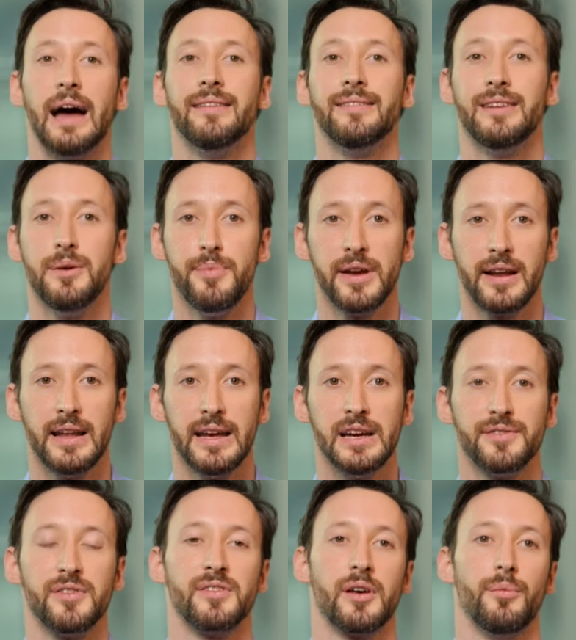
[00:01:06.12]
And typically
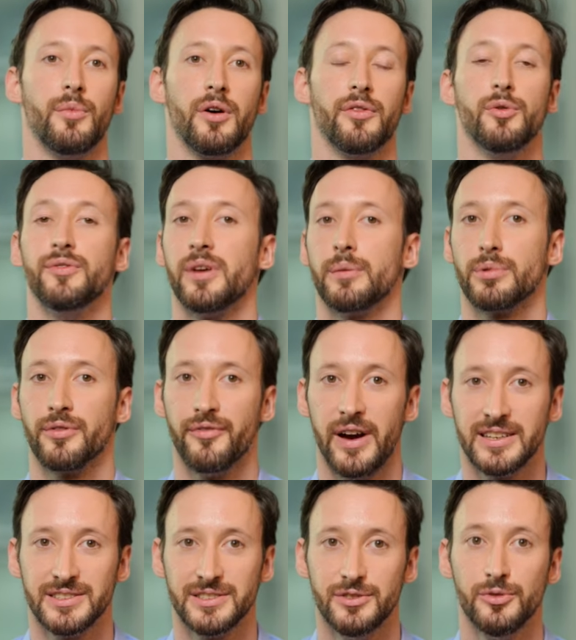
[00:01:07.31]
it's for someone who is a
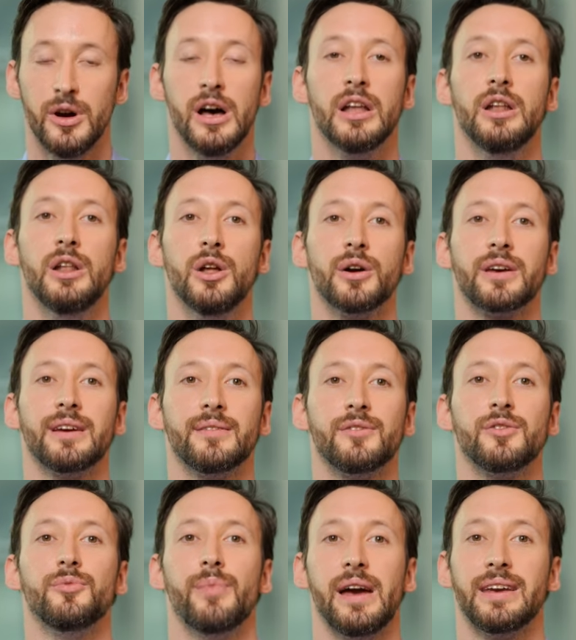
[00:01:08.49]
professional looking
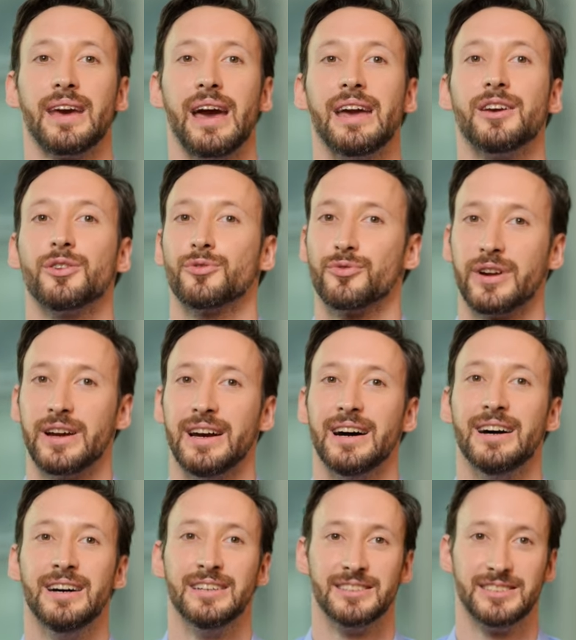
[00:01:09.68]
to make a career
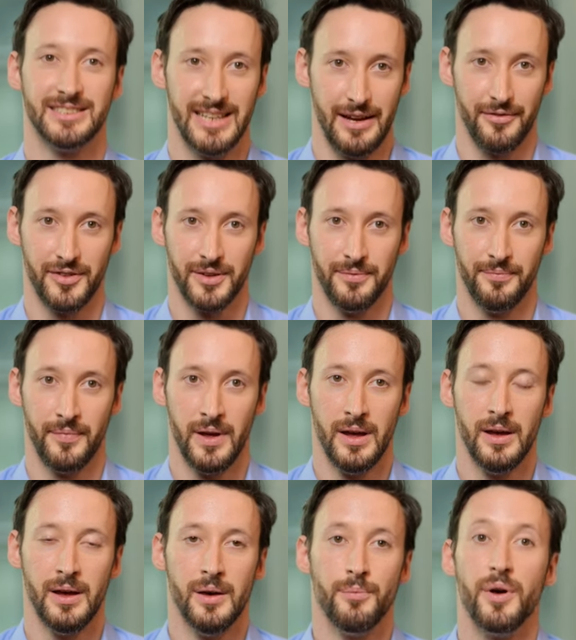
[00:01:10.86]
shift.
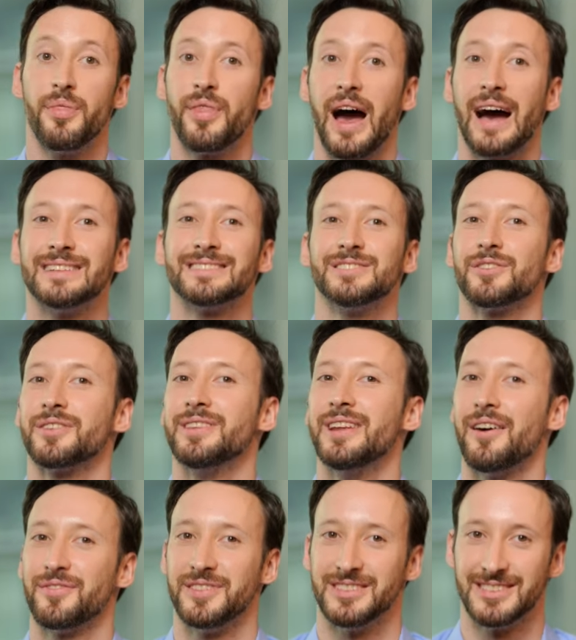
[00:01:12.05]
But that's not
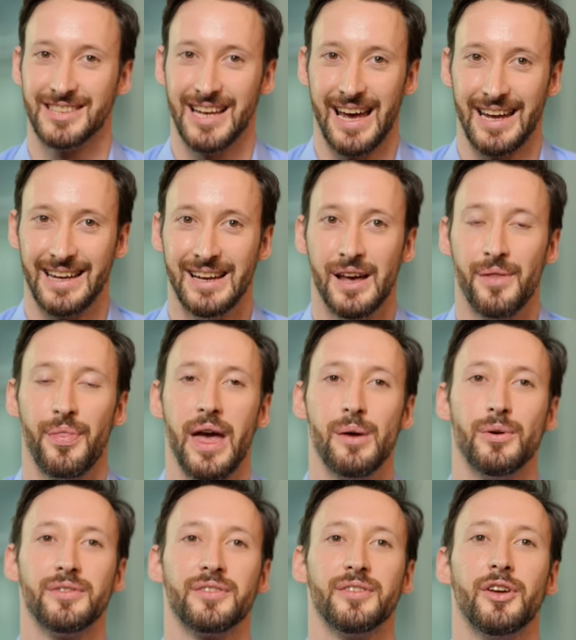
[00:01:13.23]
enough to say. They
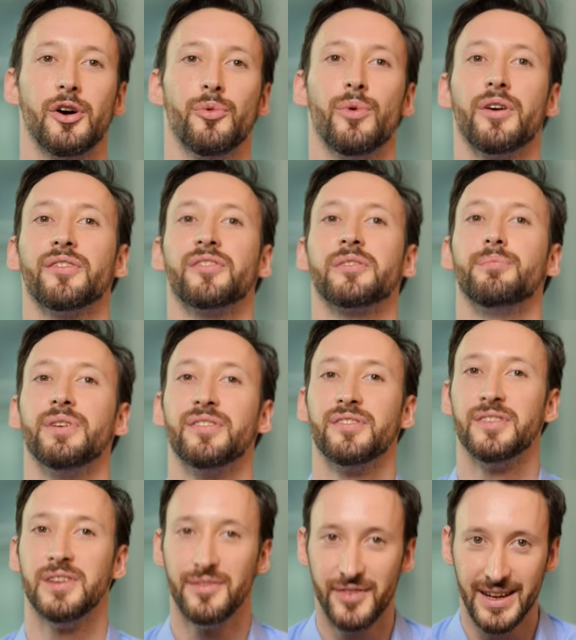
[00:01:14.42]
want to know what
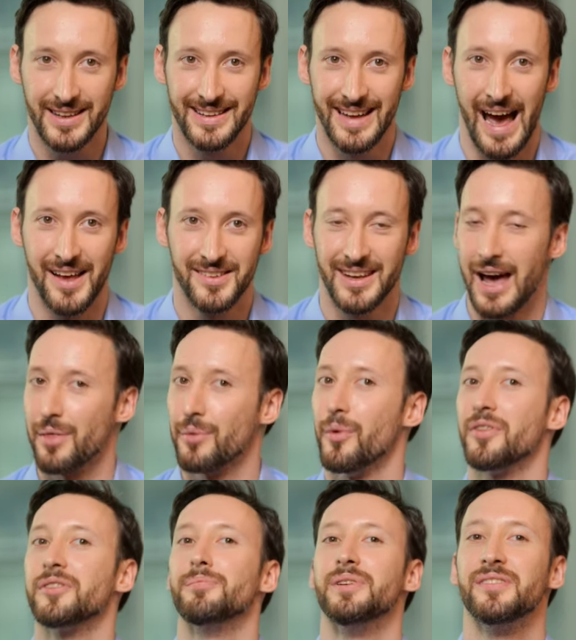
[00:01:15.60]
specific desk at
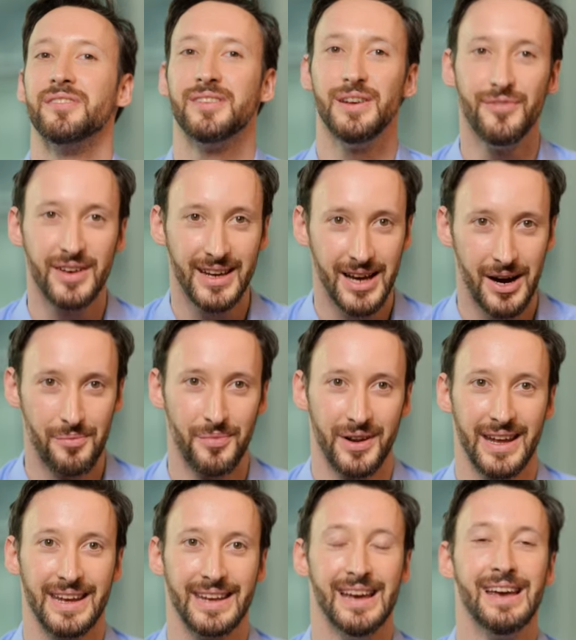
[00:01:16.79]
what specific
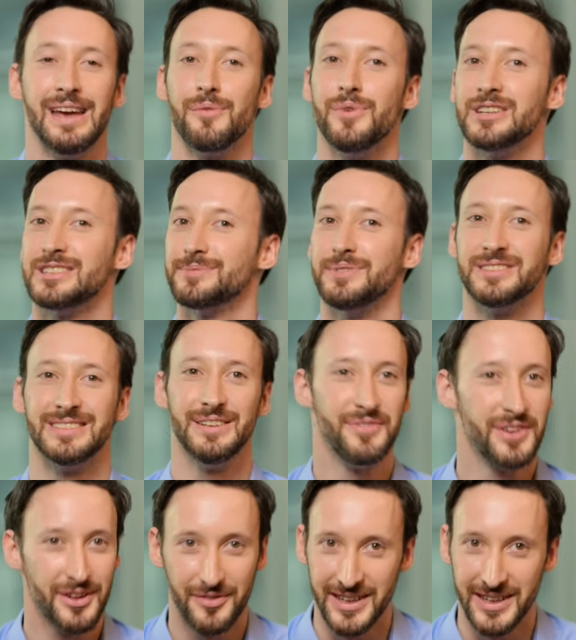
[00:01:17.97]
company in which specific